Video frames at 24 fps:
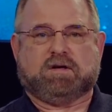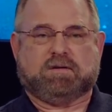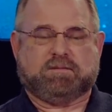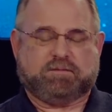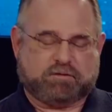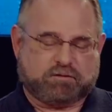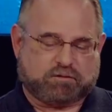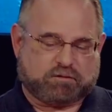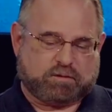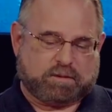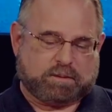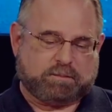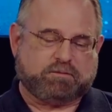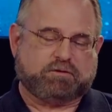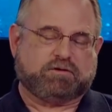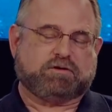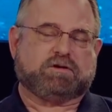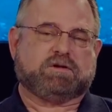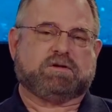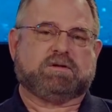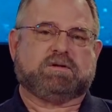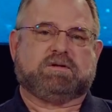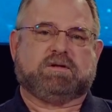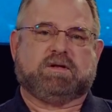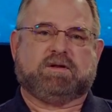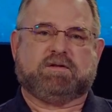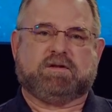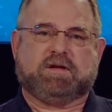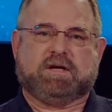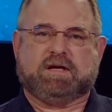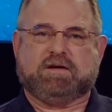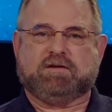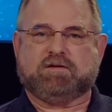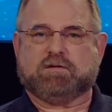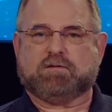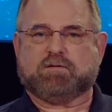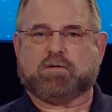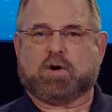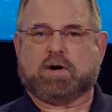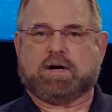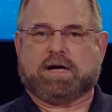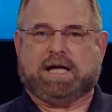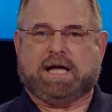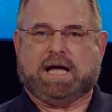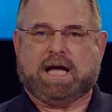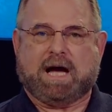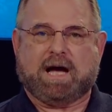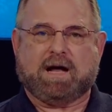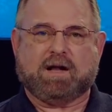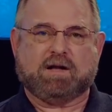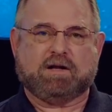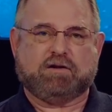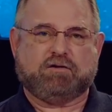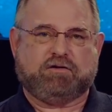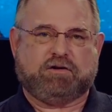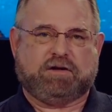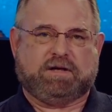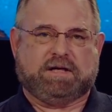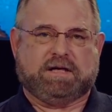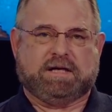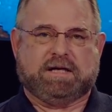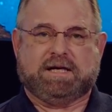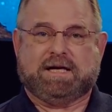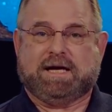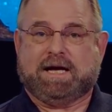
of Scripture, the things of archaeology,